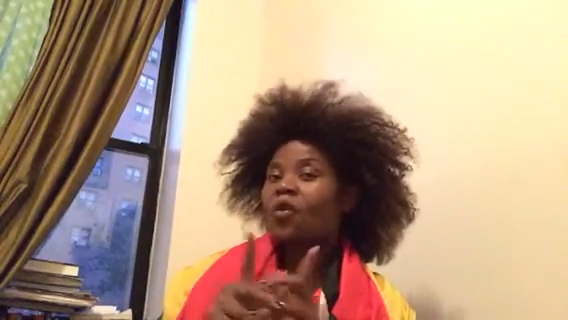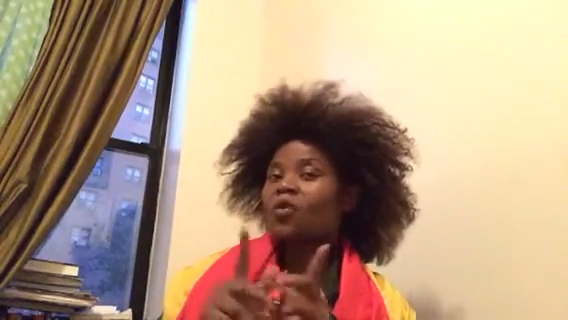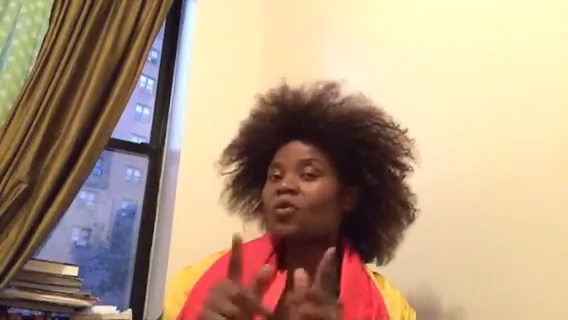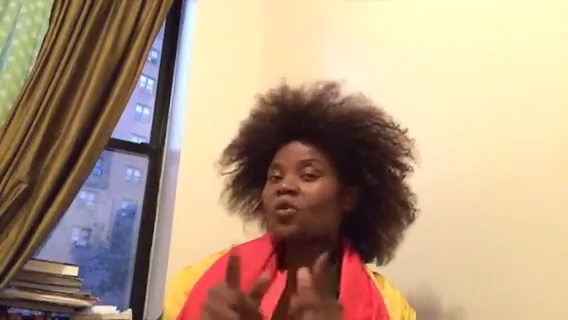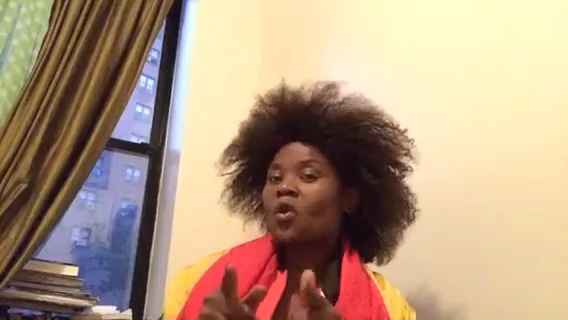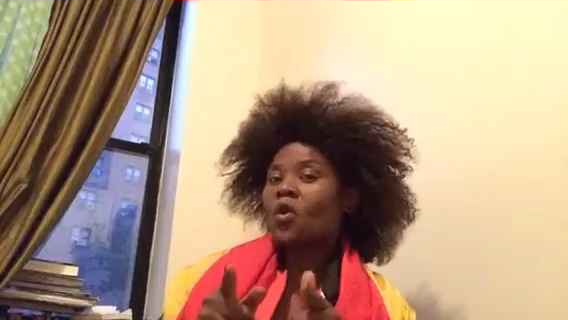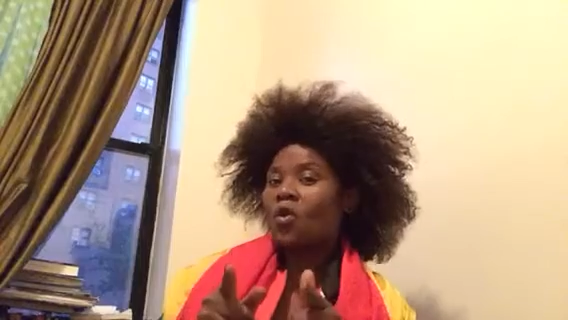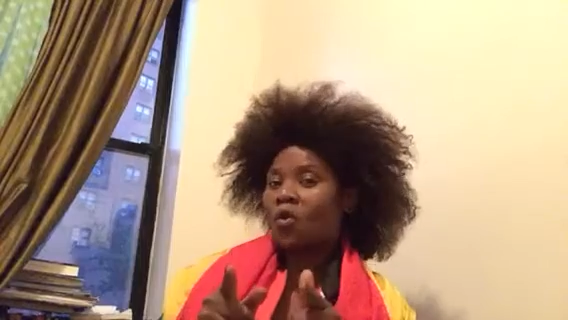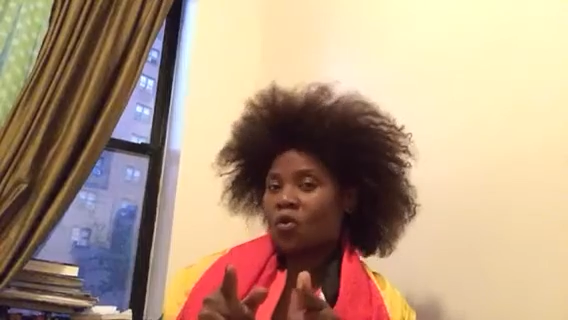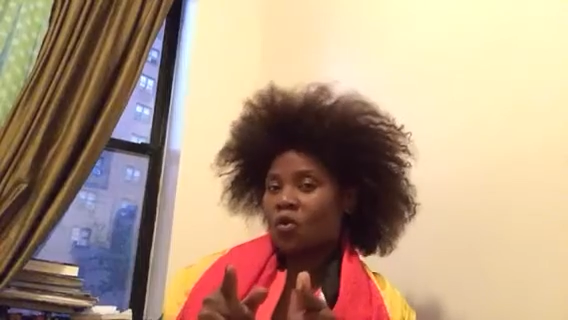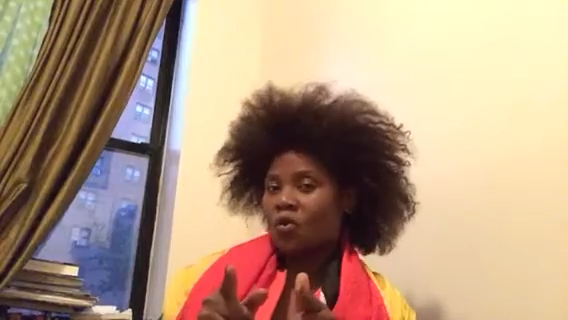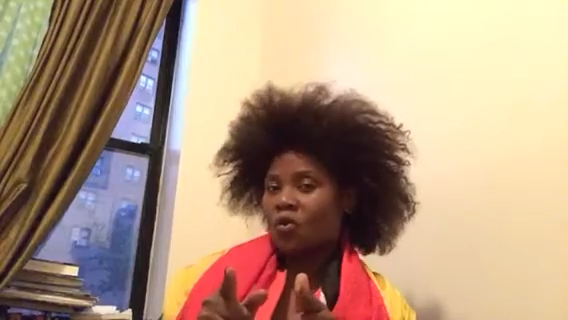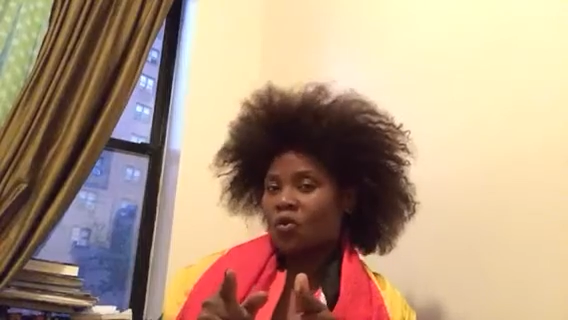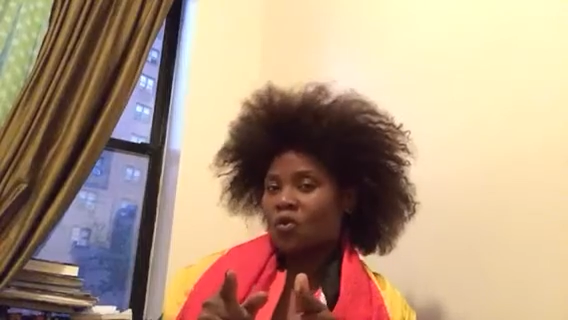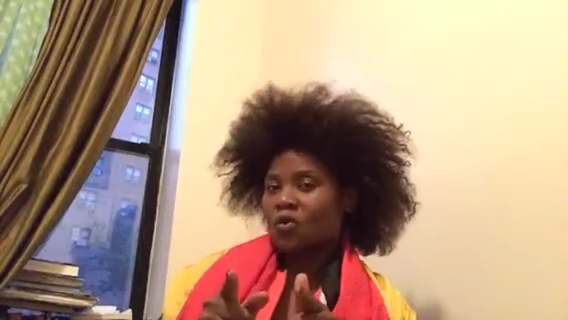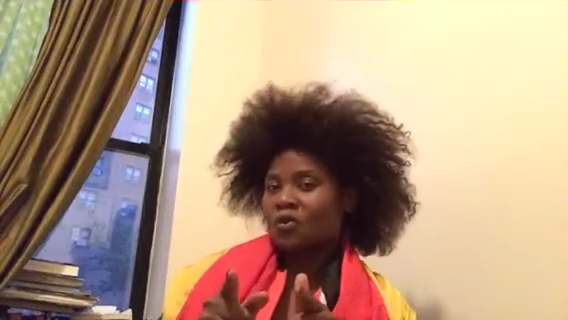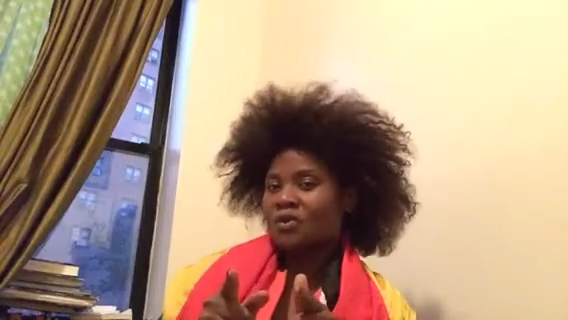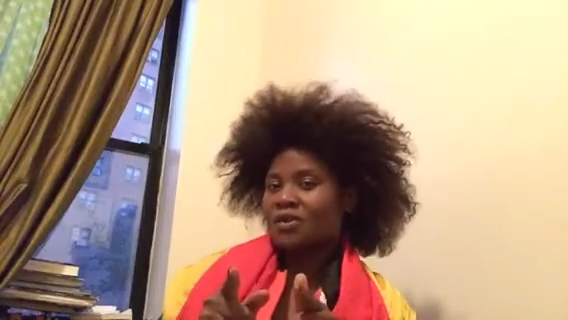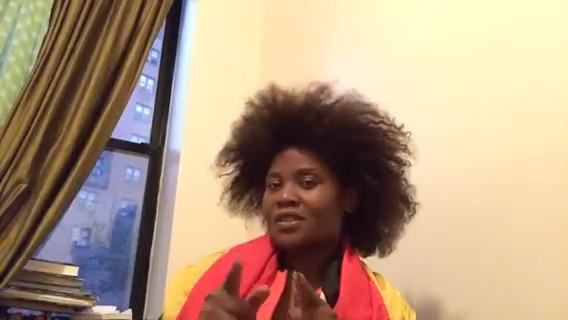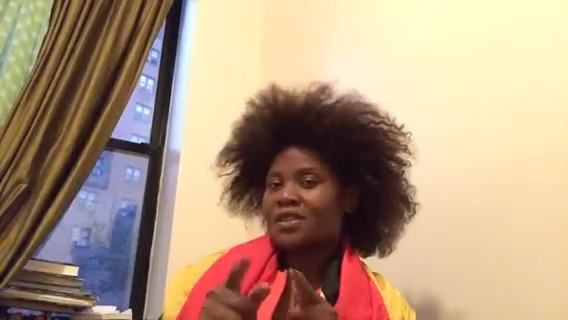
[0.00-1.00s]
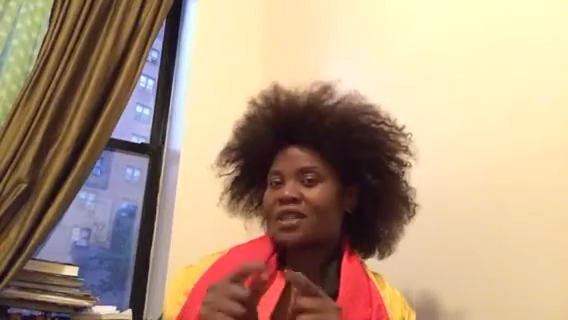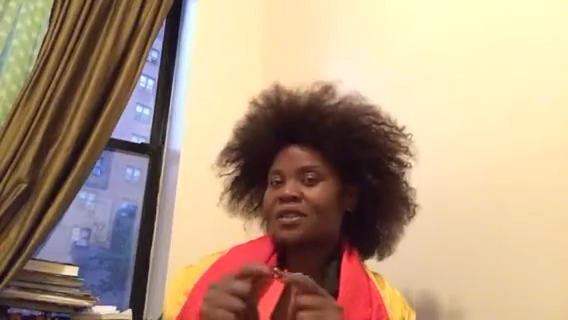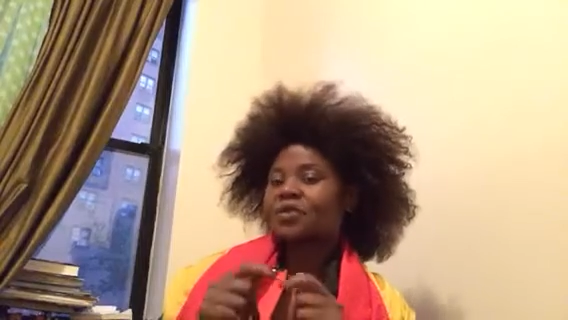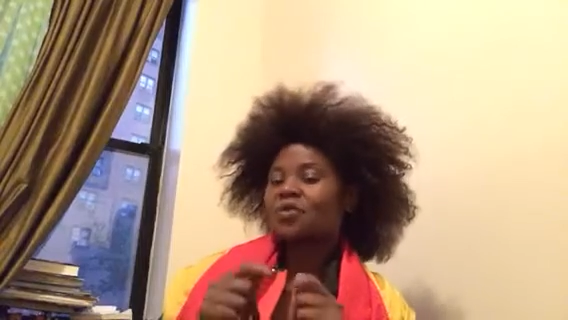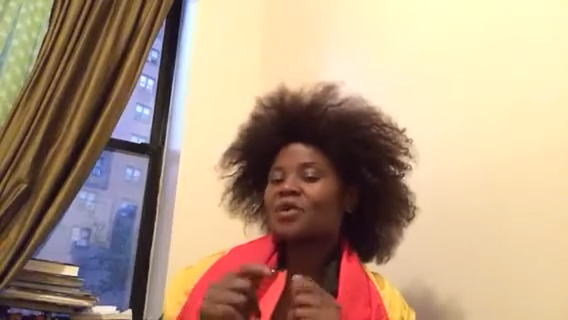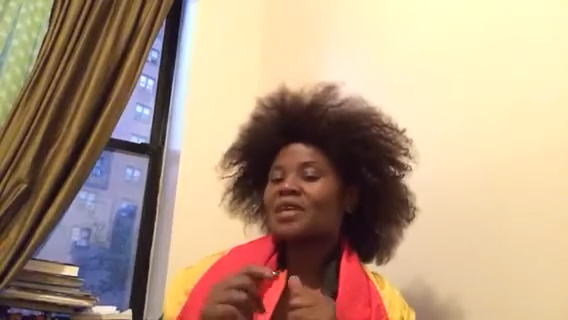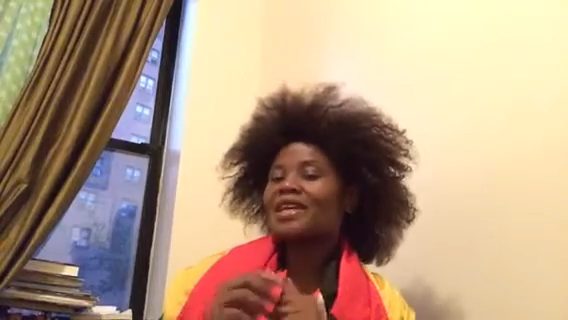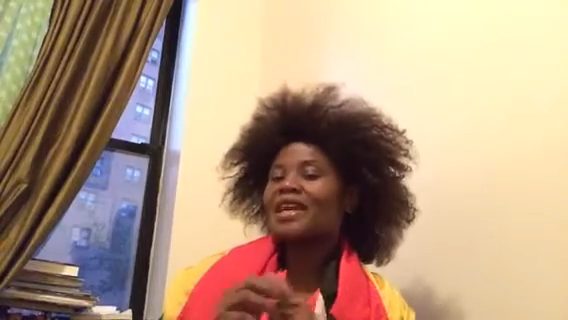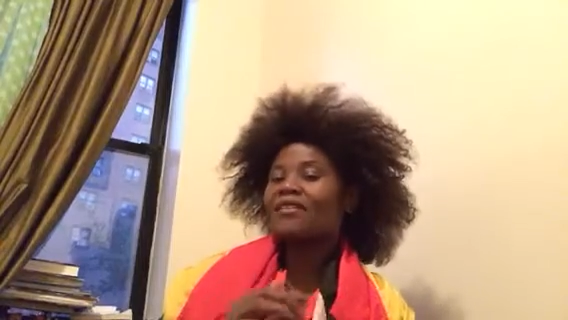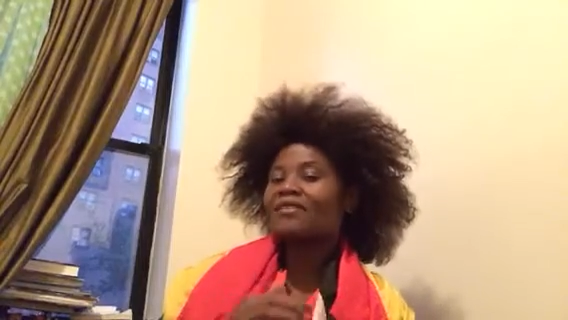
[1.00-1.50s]
all know
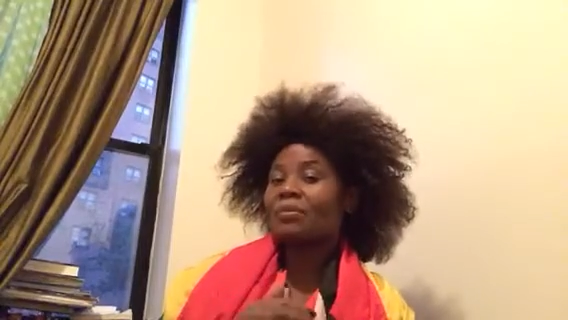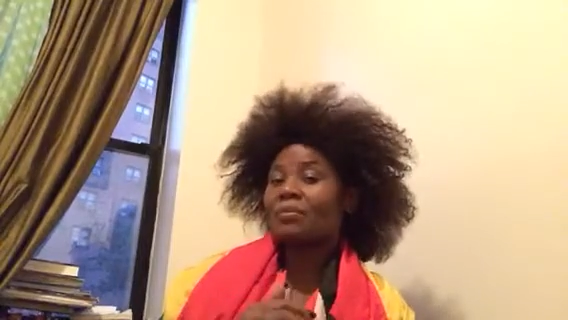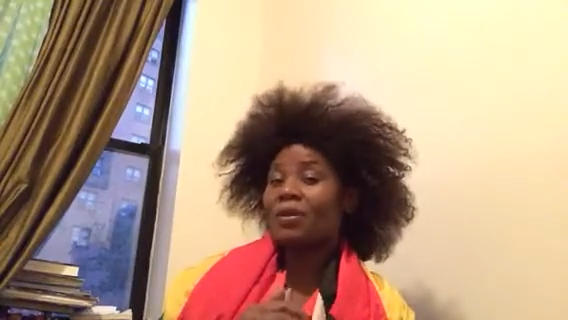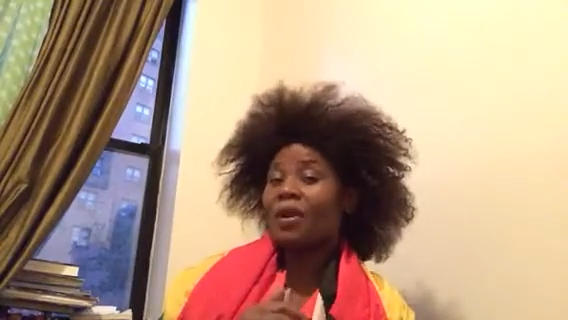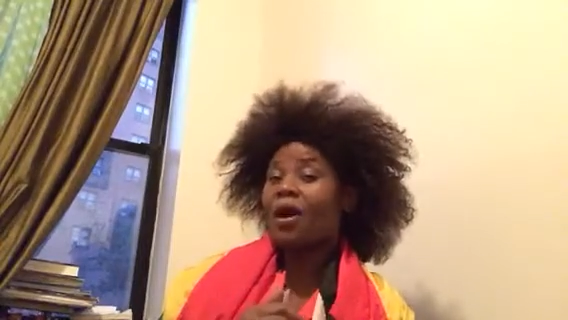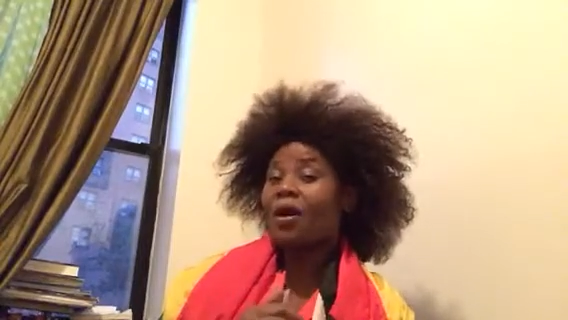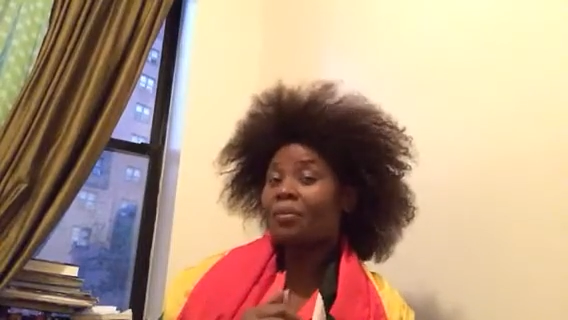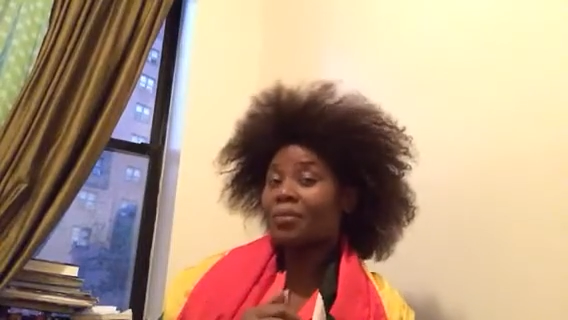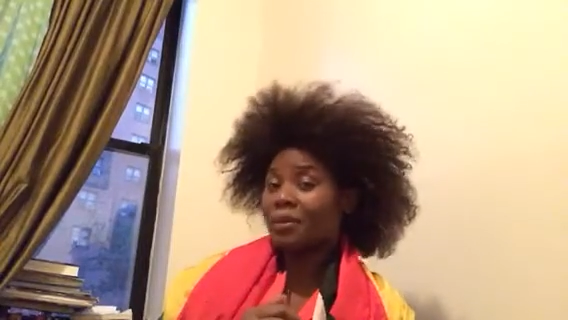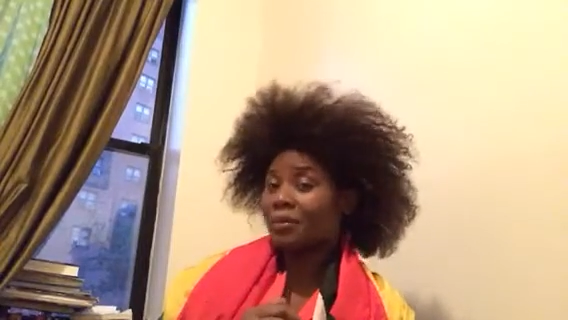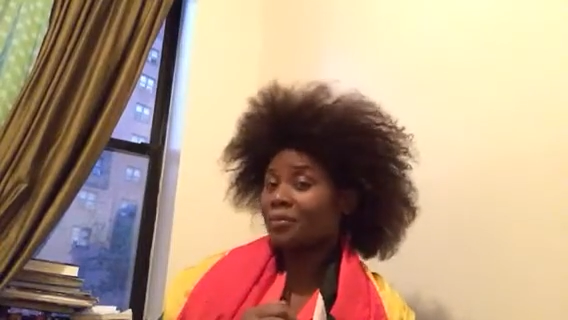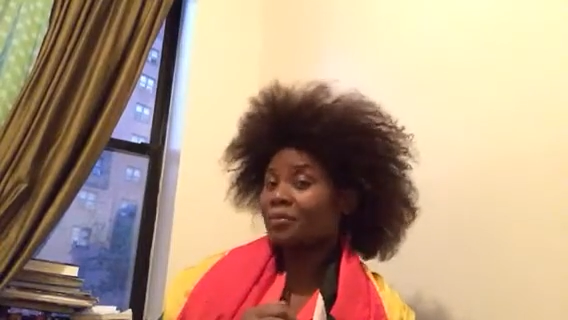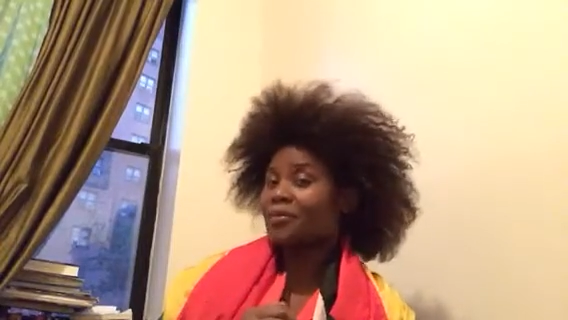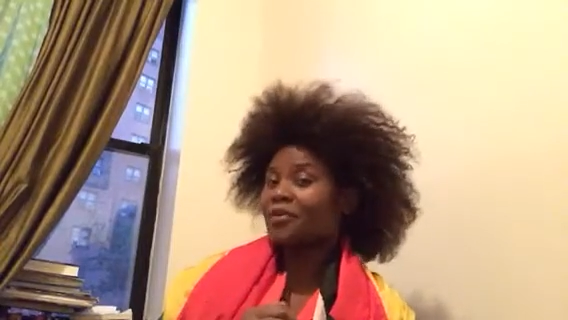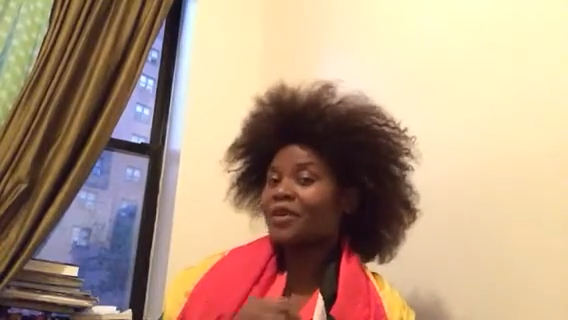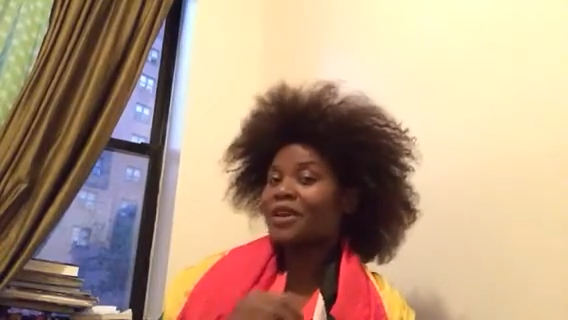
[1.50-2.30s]
that we have a problem.